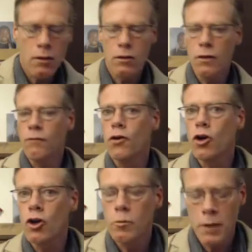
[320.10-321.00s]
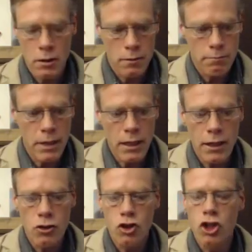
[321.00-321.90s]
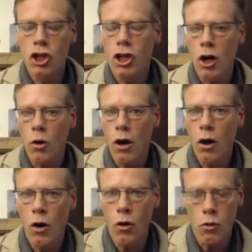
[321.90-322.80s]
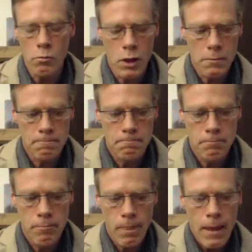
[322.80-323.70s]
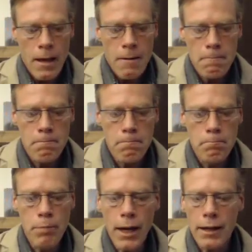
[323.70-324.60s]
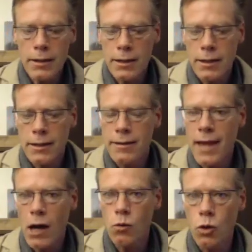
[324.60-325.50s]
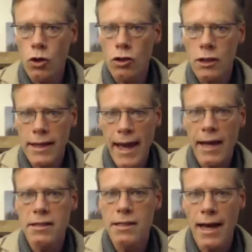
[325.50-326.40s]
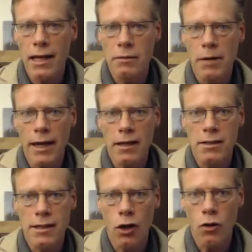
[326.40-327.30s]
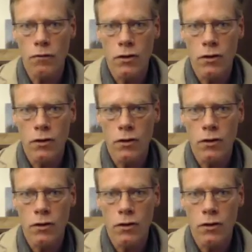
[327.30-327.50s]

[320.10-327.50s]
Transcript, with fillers: the verb meaning to go home, but that word can't stand by itself.